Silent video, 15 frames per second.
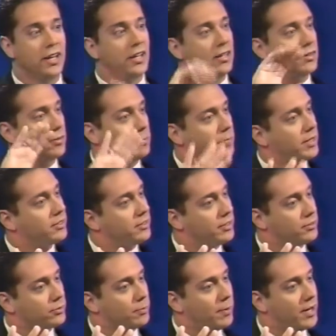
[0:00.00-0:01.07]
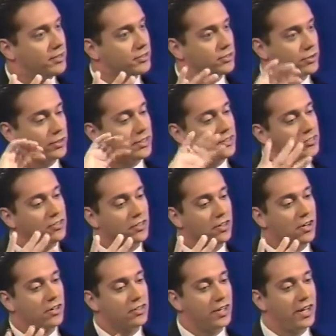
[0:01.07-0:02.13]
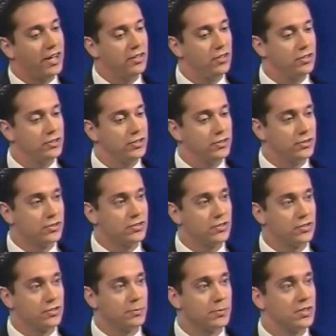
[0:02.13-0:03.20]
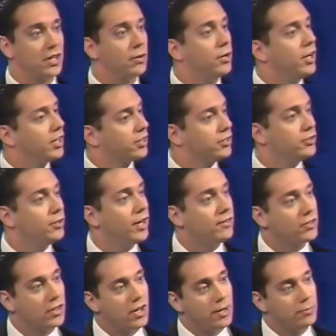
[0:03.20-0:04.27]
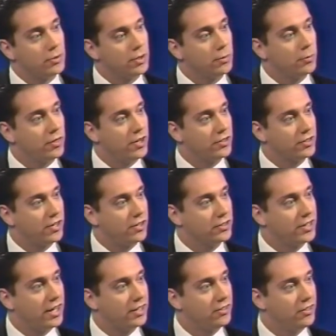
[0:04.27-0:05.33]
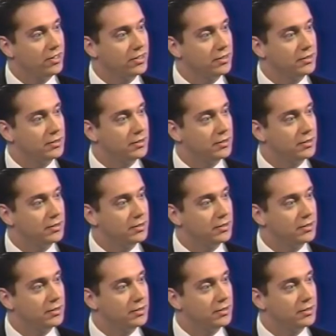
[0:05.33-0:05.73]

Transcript: Mm-hmm. The metadata repository is the card catalog to your systems. Now, can you have a library without a card catalog?